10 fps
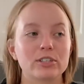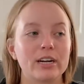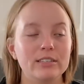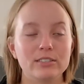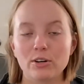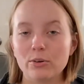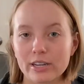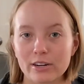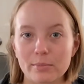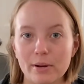I don't
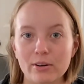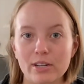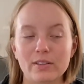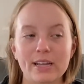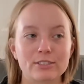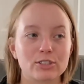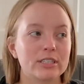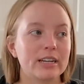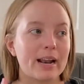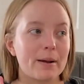care about
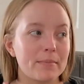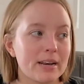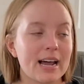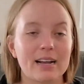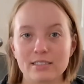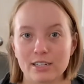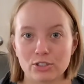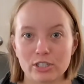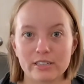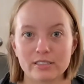collection, and I'm not
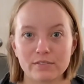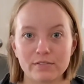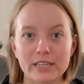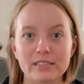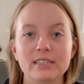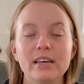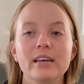touching his face